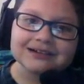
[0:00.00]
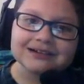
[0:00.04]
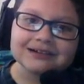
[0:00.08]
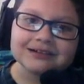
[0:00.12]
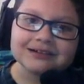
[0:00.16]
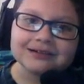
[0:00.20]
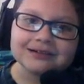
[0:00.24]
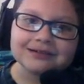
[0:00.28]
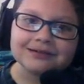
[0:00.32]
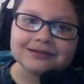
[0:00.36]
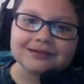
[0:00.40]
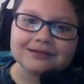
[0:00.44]

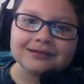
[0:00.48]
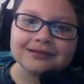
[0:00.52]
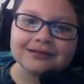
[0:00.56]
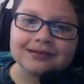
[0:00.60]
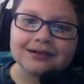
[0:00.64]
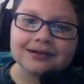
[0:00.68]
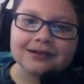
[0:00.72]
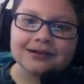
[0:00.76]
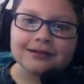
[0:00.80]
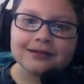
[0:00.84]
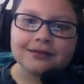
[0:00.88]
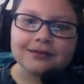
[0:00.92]

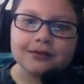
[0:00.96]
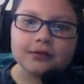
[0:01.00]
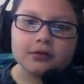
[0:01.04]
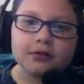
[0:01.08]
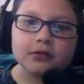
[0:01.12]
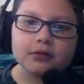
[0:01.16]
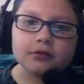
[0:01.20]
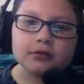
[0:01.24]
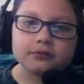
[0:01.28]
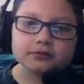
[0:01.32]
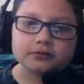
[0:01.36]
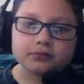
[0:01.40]

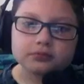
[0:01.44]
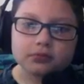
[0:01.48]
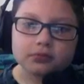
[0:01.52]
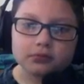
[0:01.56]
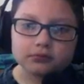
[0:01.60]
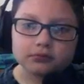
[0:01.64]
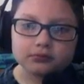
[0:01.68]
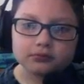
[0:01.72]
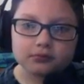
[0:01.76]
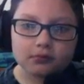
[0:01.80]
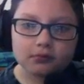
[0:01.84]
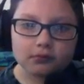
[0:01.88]

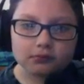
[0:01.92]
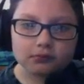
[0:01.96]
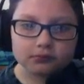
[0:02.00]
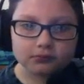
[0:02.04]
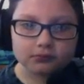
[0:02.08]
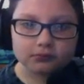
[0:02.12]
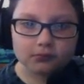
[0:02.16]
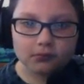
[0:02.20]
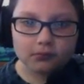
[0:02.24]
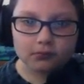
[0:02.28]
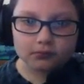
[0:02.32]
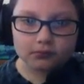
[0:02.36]

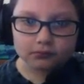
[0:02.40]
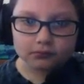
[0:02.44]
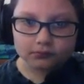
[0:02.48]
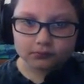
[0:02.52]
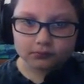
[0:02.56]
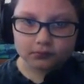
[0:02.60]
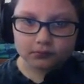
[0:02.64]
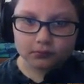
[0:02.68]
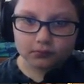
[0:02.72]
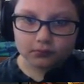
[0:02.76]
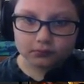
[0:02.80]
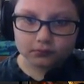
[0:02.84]

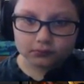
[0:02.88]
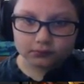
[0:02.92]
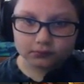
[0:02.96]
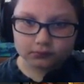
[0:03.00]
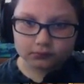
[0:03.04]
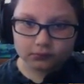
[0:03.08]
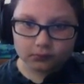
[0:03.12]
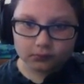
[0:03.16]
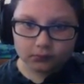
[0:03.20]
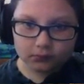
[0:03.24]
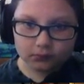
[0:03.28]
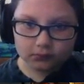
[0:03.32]

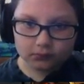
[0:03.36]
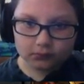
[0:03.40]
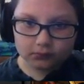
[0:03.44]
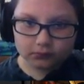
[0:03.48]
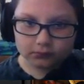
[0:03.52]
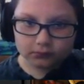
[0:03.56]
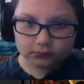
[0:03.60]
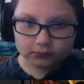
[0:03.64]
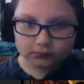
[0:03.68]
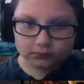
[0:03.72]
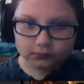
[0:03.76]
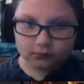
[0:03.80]

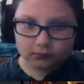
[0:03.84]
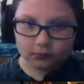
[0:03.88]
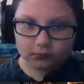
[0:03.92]
No one is speaking in this clip.